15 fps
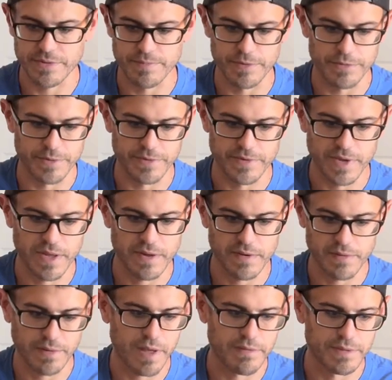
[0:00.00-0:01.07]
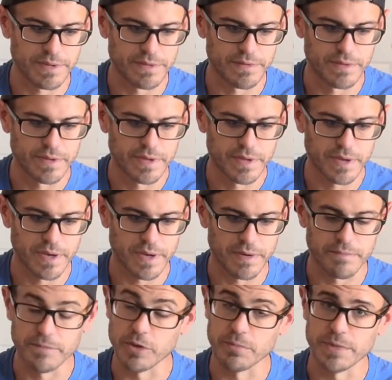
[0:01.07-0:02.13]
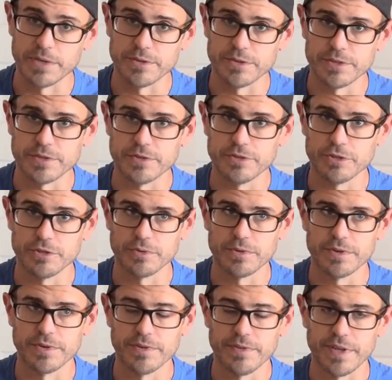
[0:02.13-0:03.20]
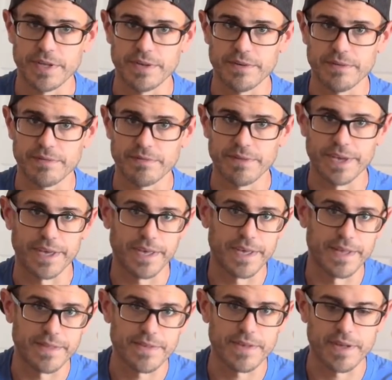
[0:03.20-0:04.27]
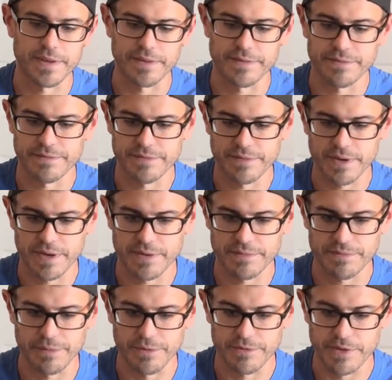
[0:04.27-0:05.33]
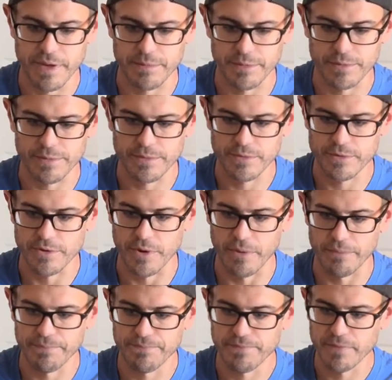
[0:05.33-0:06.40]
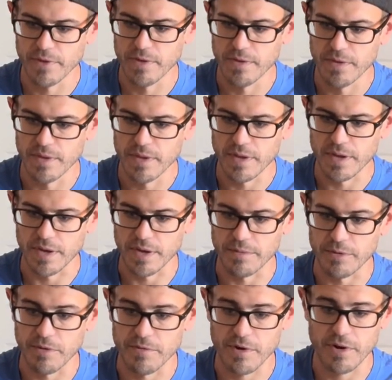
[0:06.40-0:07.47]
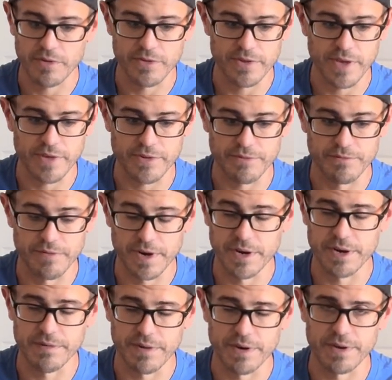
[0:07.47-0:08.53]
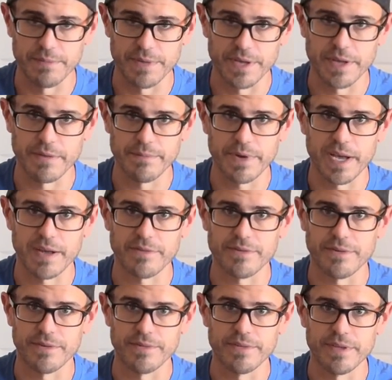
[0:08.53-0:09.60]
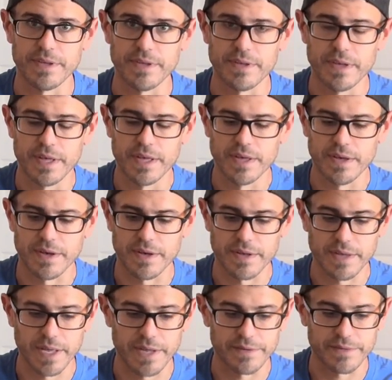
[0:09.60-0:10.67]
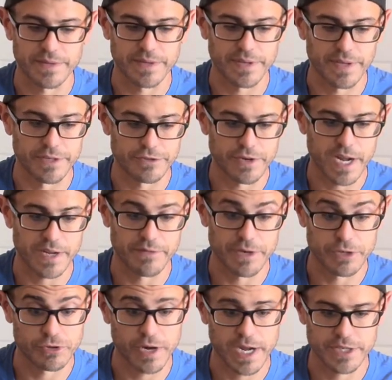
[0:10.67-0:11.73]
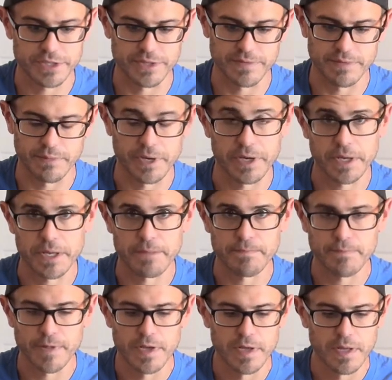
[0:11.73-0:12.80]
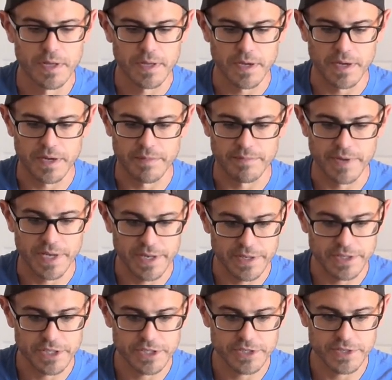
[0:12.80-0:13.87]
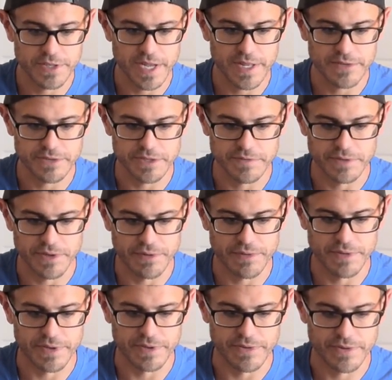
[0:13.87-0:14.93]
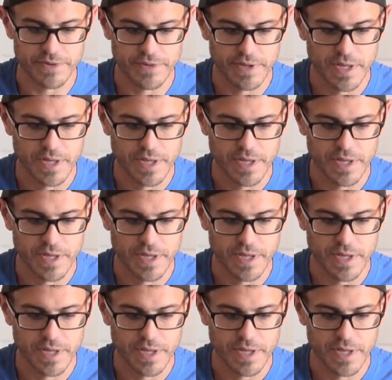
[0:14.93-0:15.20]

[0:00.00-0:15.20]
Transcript: between 10 and 11 millimeters shorter than like a kit setting, for example. So overall, this has a very, very big impact on the handling and rear traction of the buggy. In addition to that, there's a few other things.